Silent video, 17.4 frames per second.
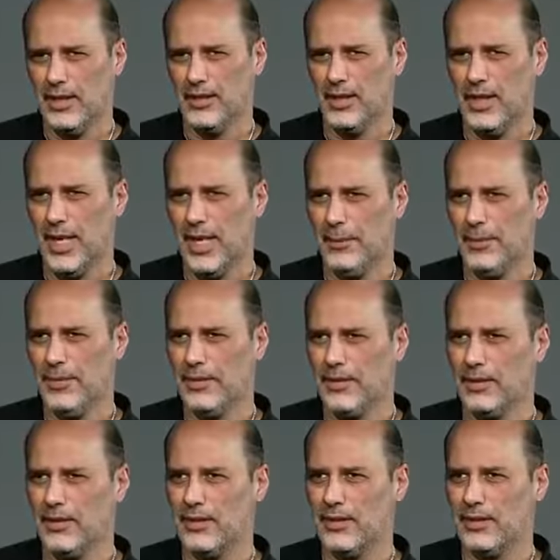is an
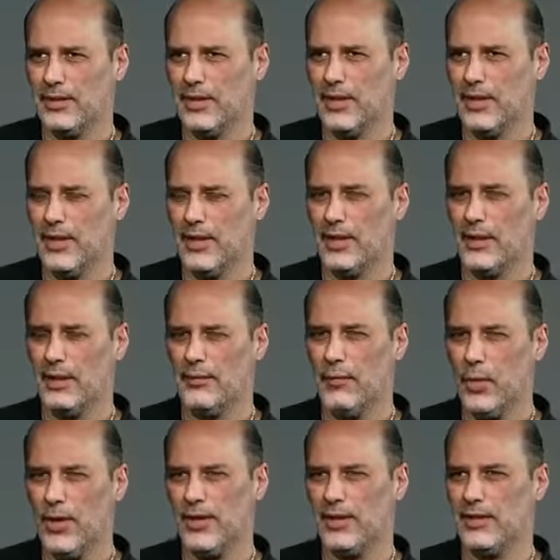absence, an
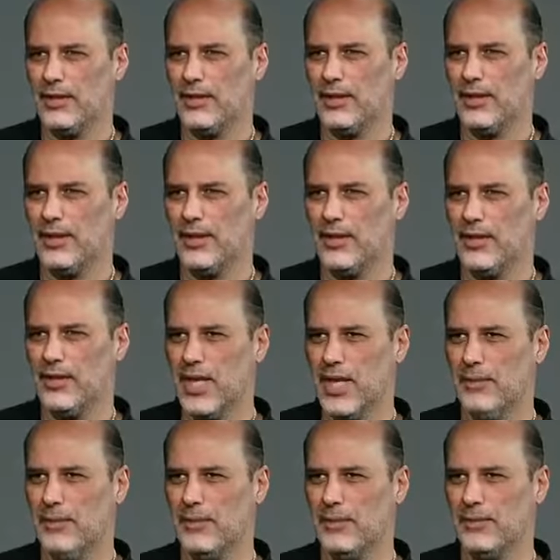avoidance, and an
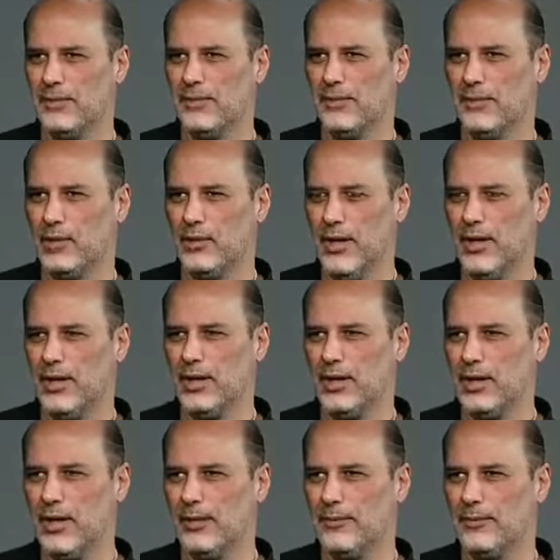escapism,
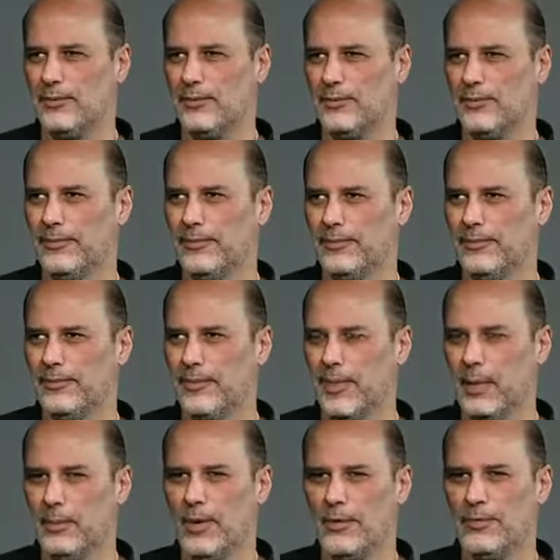chronically.
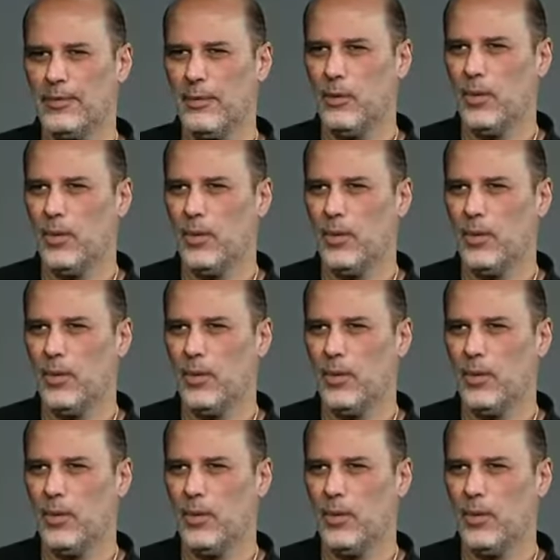But